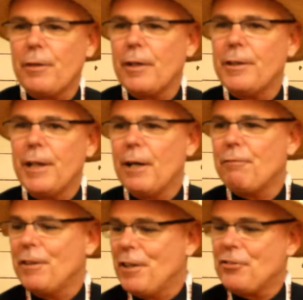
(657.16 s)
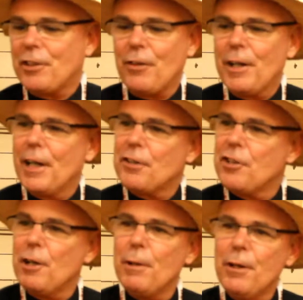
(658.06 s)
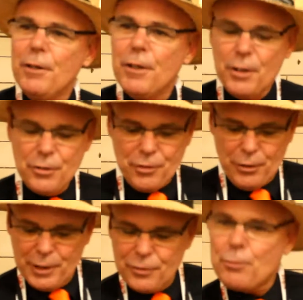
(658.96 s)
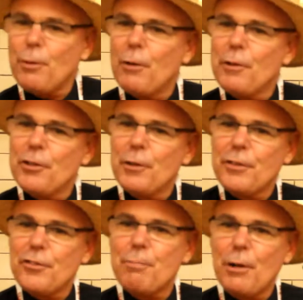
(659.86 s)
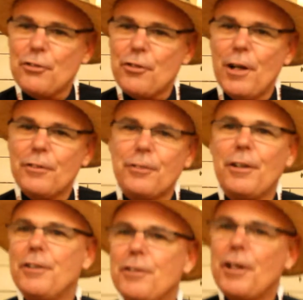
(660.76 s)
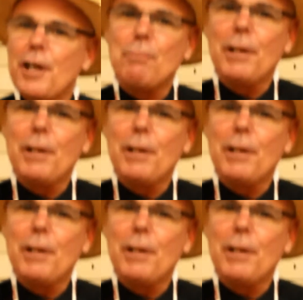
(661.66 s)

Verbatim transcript: the uh, fantastic Great Lake Taupo, so hence why we're doing smoked trout and uh,